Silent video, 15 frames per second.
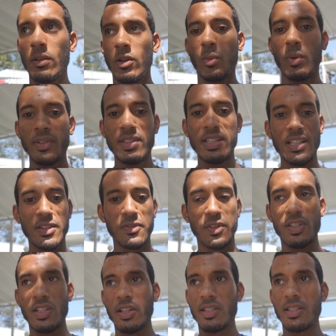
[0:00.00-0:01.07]
Well, one thing is for
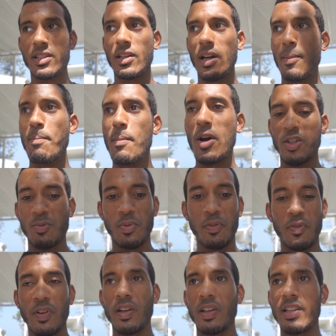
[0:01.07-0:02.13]
certain, I much
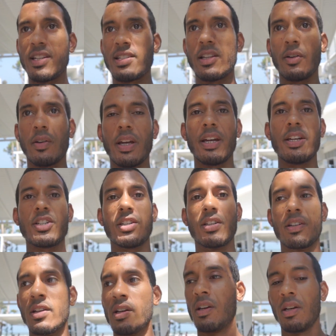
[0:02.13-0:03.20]
prefer this
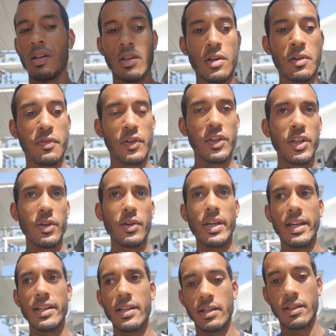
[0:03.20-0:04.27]
location for
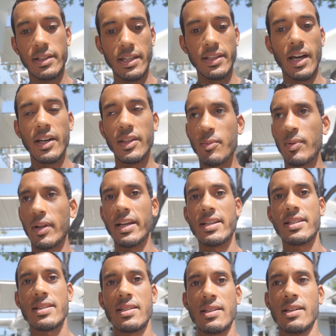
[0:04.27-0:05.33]
Youyen than the other
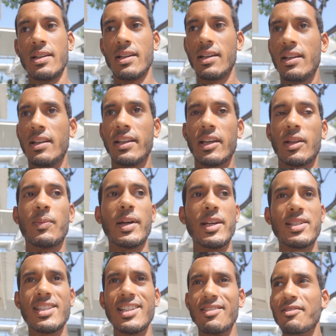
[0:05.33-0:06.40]
place. The other
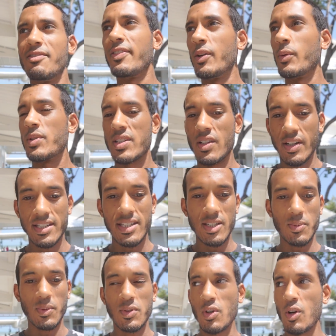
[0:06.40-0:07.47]
place didn't feel as nice.
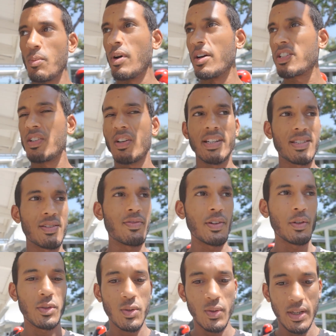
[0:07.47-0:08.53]
This one's got a much nicer
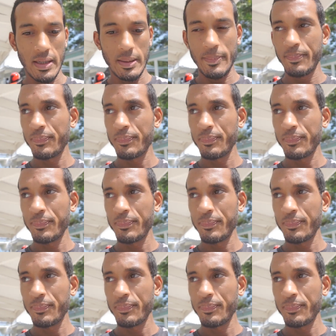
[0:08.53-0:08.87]
feel to it.